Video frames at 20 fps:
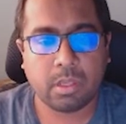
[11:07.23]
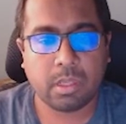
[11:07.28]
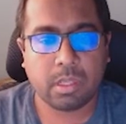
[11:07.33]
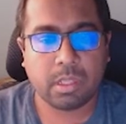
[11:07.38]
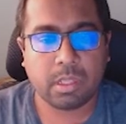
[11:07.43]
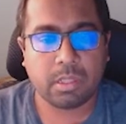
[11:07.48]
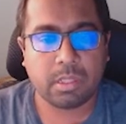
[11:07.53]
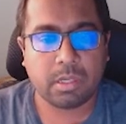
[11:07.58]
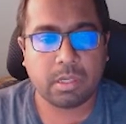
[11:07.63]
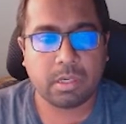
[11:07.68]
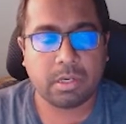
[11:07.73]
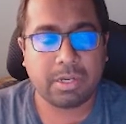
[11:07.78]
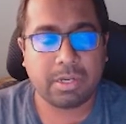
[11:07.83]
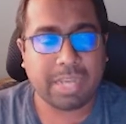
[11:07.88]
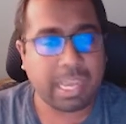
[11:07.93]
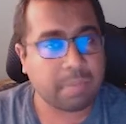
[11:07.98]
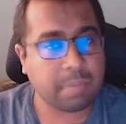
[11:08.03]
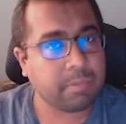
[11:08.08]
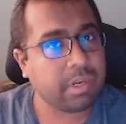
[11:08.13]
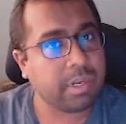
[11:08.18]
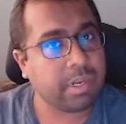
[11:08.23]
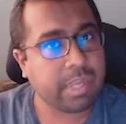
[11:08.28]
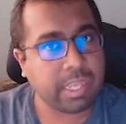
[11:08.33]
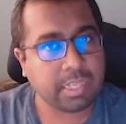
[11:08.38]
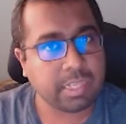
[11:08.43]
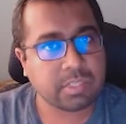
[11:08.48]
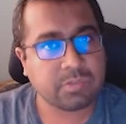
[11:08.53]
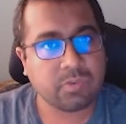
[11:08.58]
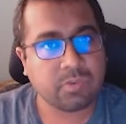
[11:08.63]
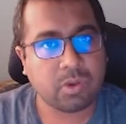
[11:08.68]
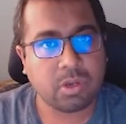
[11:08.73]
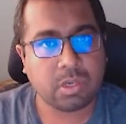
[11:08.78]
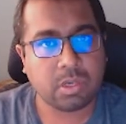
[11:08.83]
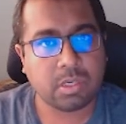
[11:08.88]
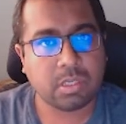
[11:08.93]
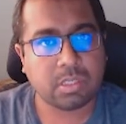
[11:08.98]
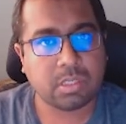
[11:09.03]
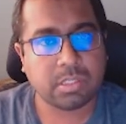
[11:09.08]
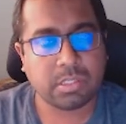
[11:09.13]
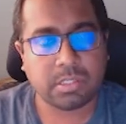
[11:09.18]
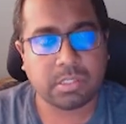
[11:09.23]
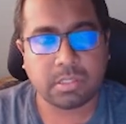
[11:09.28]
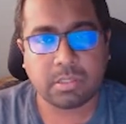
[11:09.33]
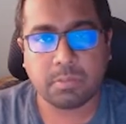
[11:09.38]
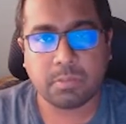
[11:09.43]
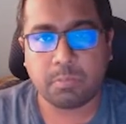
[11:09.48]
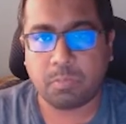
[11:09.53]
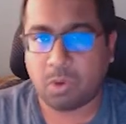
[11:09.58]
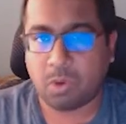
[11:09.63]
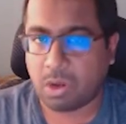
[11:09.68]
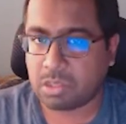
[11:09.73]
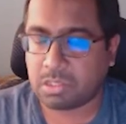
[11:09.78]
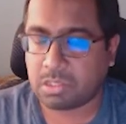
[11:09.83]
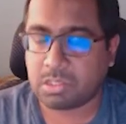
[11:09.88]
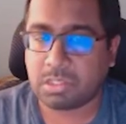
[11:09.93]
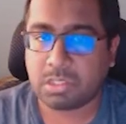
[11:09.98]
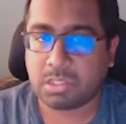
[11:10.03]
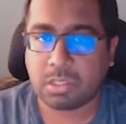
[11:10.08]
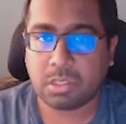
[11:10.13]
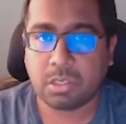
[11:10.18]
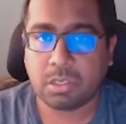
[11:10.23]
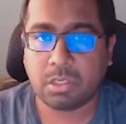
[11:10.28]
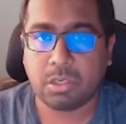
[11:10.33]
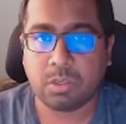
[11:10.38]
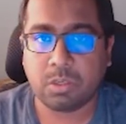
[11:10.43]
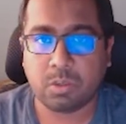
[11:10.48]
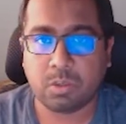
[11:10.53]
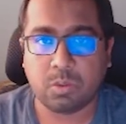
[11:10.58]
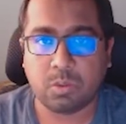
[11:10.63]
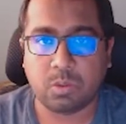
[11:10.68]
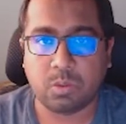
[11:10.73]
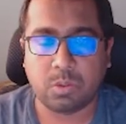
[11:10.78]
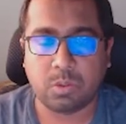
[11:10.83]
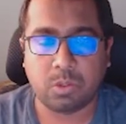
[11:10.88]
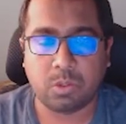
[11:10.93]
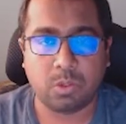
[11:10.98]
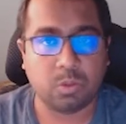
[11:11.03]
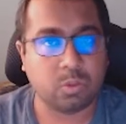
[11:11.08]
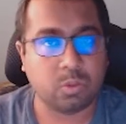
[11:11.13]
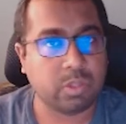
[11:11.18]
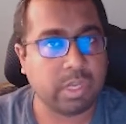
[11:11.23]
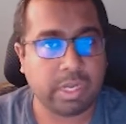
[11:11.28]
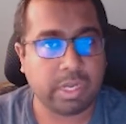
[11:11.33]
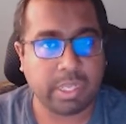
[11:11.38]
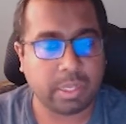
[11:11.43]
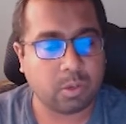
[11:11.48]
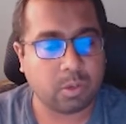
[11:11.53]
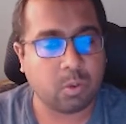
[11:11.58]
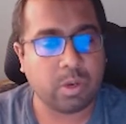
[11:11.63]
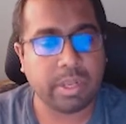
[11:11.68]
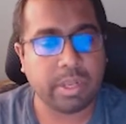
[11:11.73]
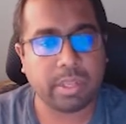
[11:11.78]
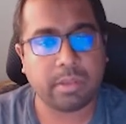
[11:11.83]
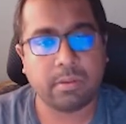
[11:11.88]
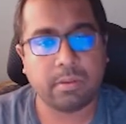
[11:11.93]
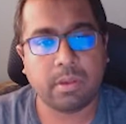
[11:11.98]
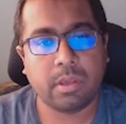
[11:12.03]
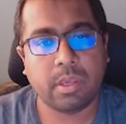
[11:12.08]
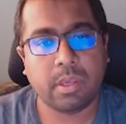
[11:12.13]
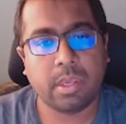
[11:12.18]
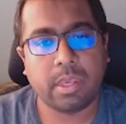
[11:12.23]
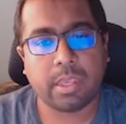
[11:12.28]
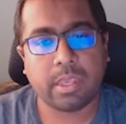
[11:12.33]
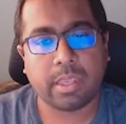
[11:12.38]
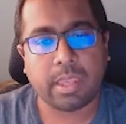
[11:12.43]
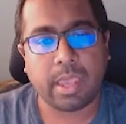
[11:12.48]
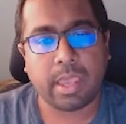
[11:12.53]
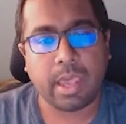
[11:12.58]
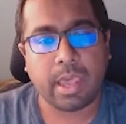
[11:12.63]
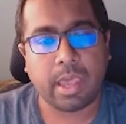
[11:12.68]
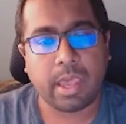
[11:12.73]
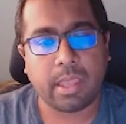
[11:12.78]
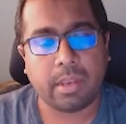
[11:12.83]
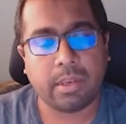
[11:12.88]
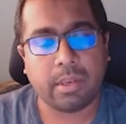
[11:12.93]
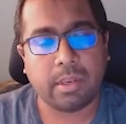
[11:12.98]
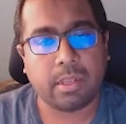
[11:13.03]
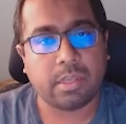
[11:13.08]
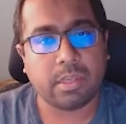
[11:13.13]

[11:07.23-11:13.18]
The time it takes for a processor to do the decoding can